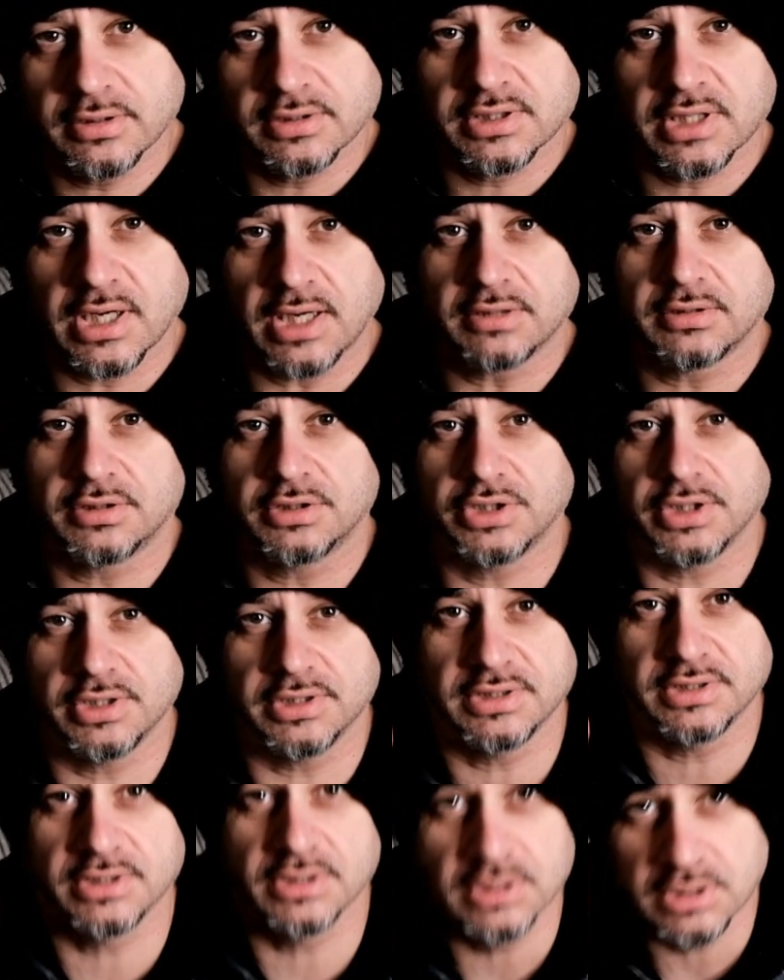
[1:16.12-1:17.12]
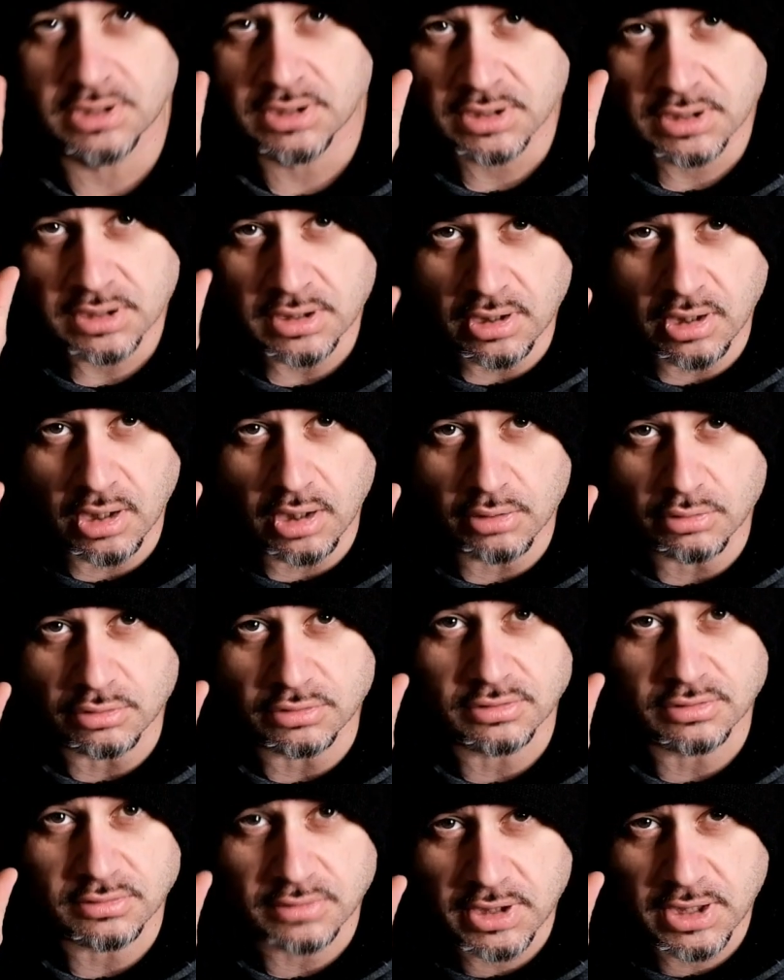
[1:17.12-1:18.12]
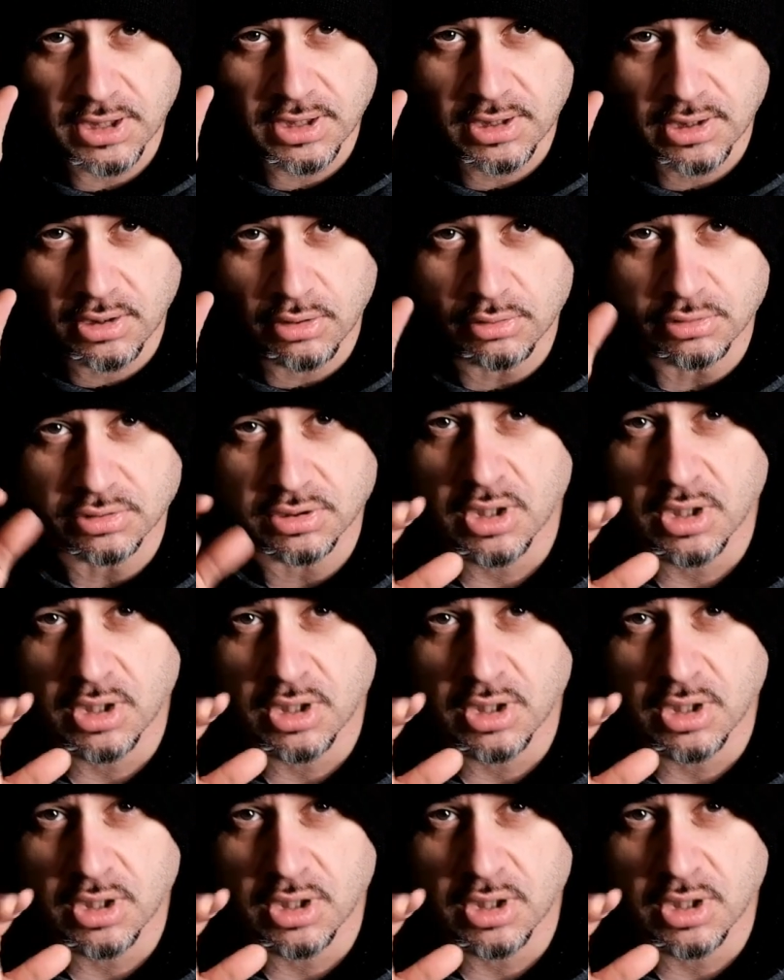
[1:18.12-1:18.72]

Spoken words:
cartridges close, really close.